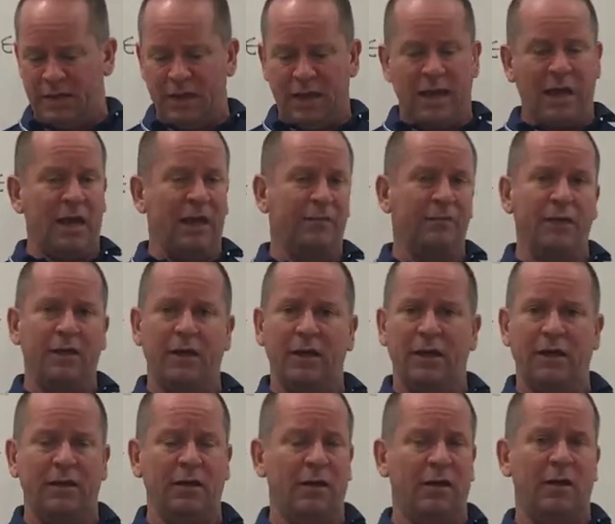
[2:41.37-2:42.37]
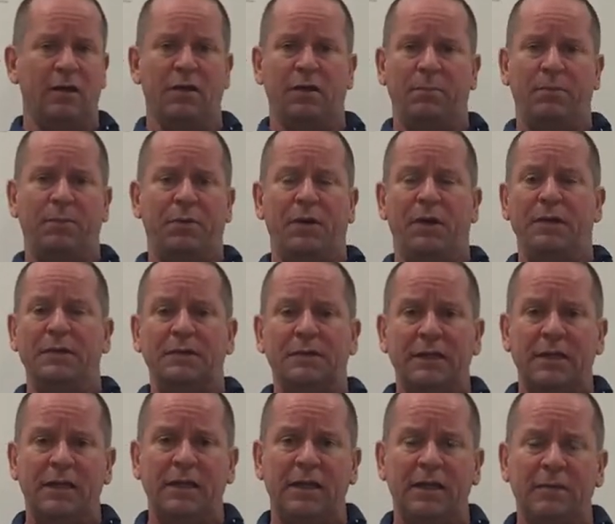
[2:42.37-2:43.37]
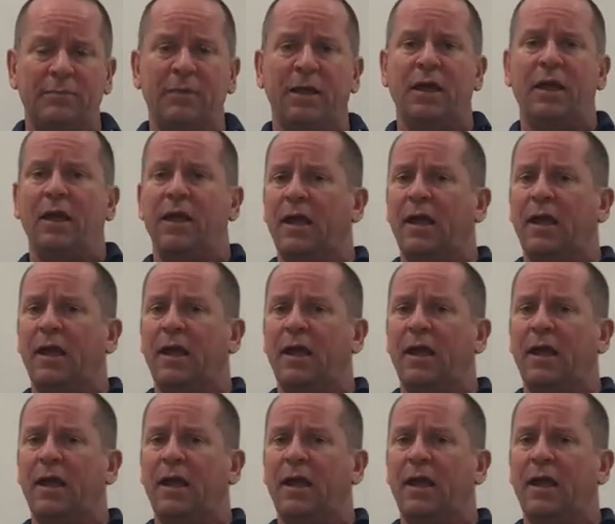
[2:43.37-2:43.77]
Have a punt team